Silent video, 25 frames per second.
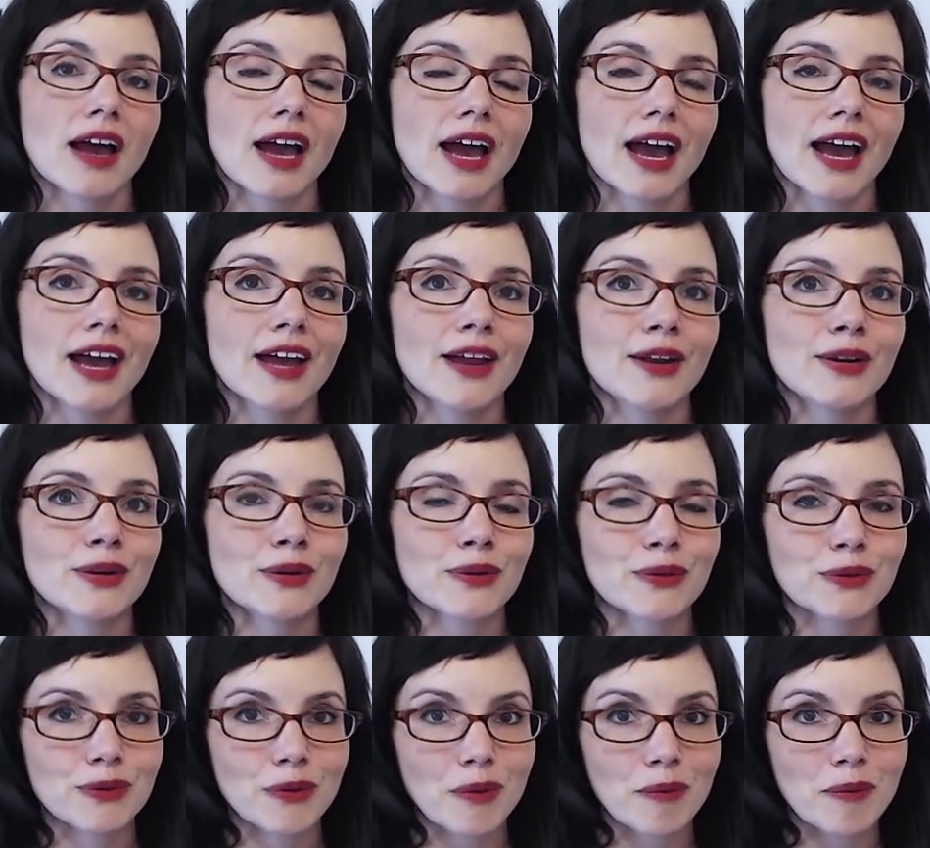And
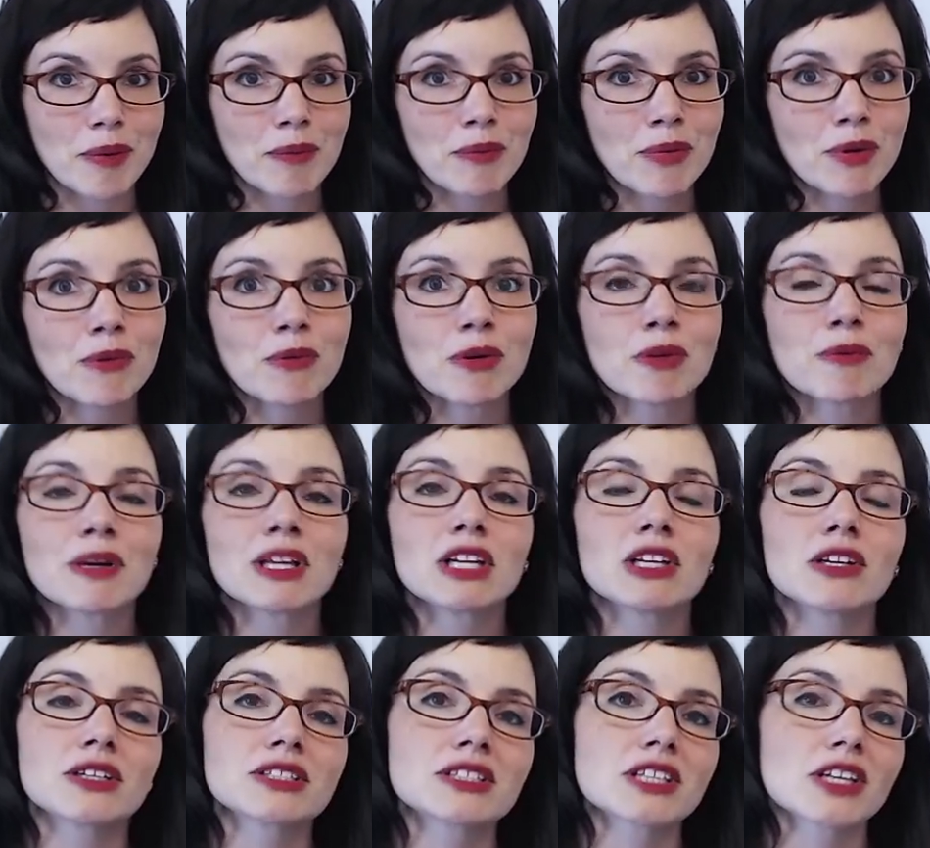remember when we
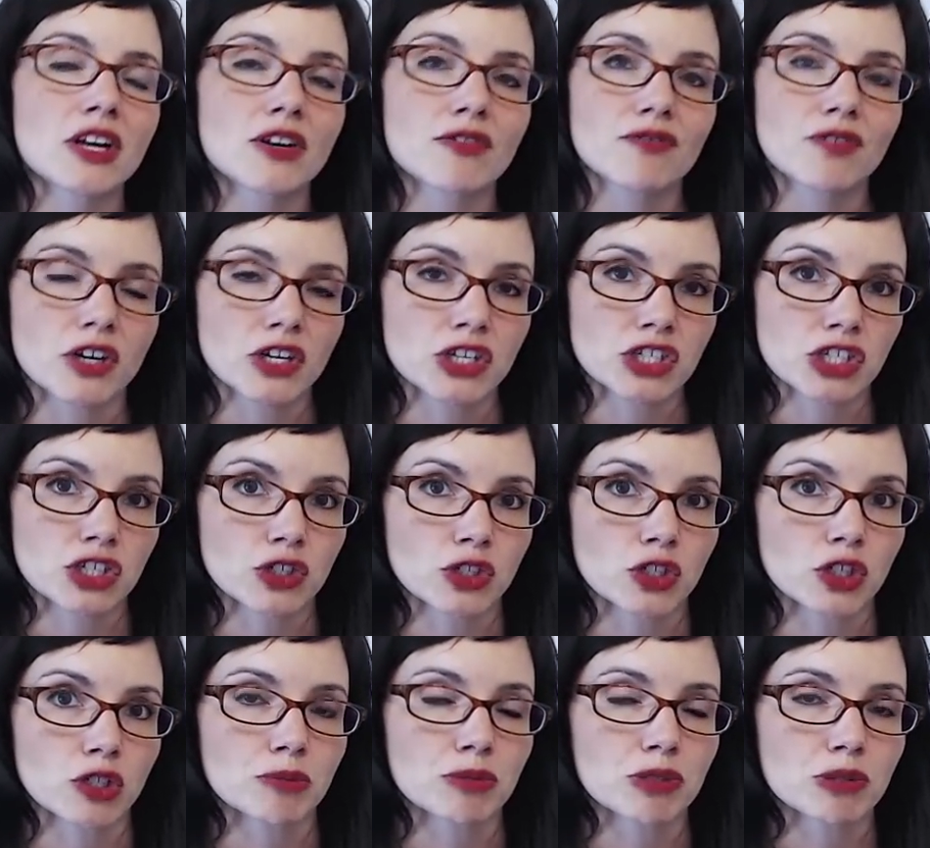looked at our functional
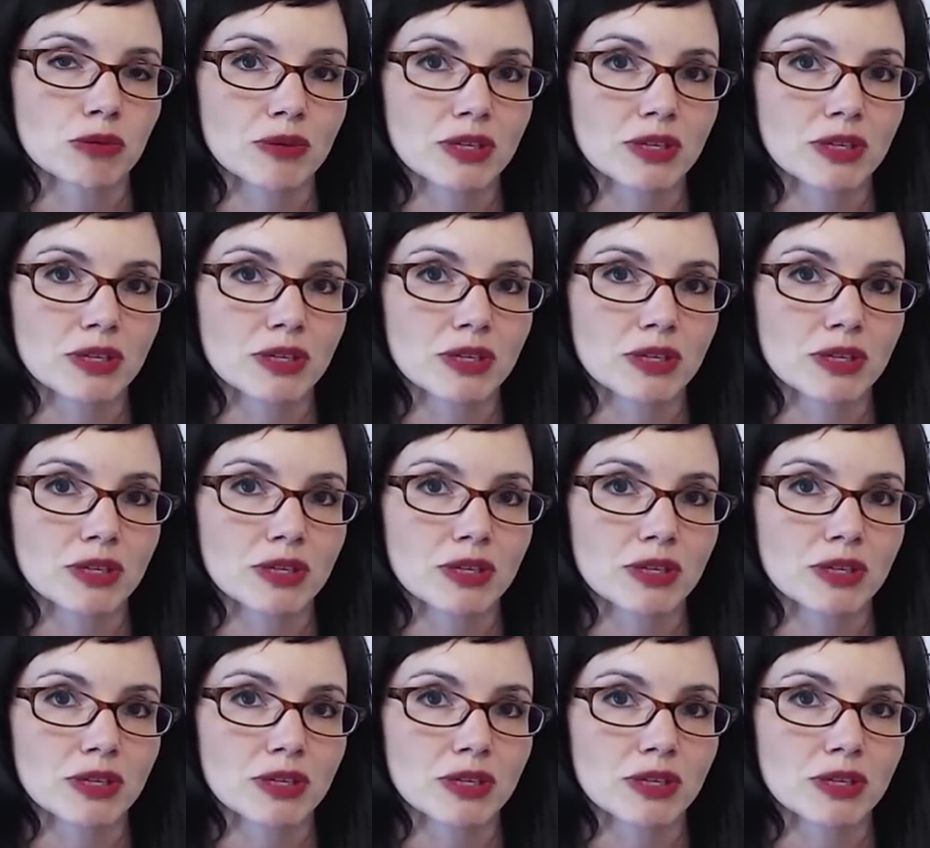groups,